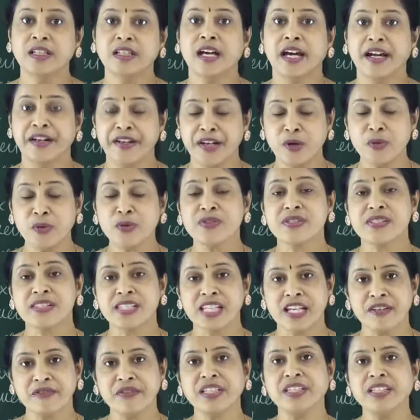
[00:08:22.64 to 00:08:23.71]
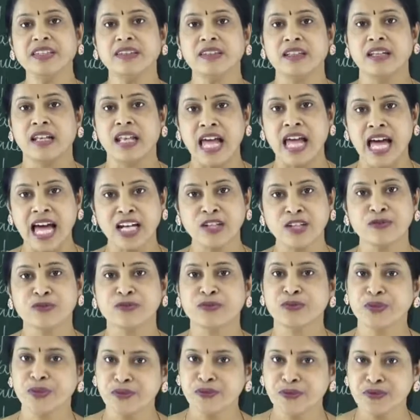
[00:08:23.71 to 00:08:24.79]
Around
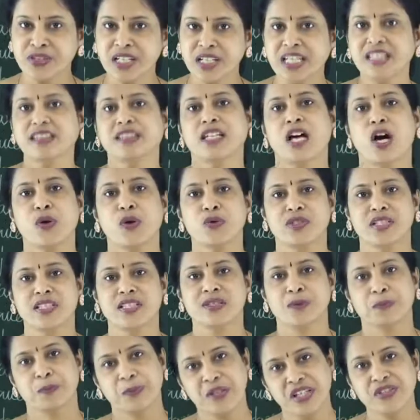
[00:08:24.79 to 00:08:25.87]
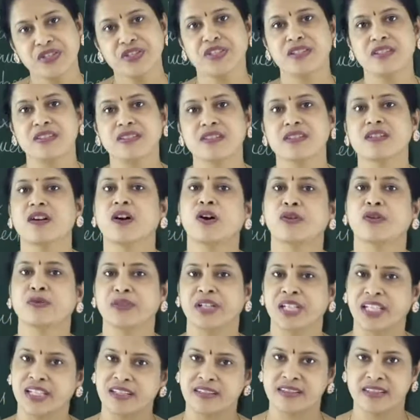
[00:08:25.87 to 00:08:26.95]
7,50,000 species of
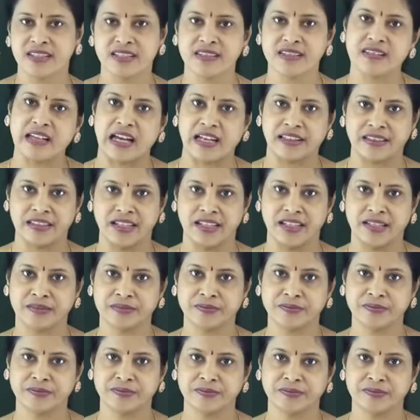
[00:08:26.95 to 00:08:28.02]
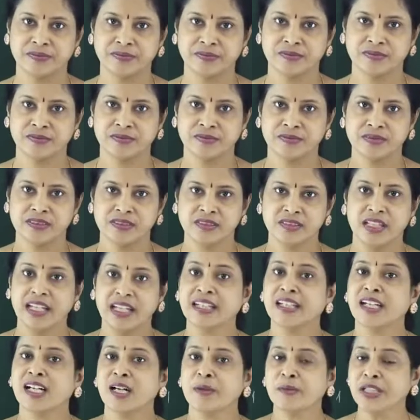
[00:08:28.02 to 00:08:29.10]
insects are there.
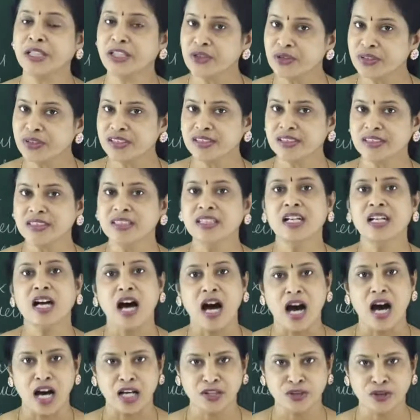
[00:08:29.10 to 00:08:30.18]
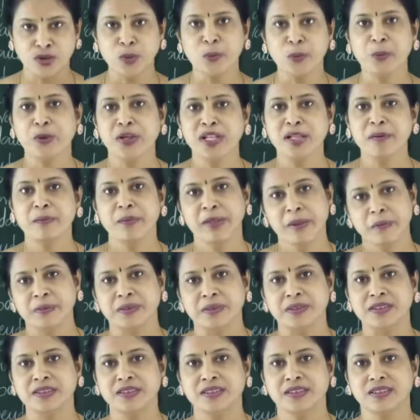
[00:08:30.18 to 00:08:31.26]
And coming to the arthropodan
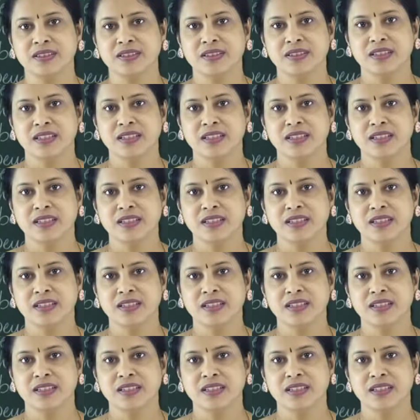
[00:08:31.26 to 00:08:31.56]
members,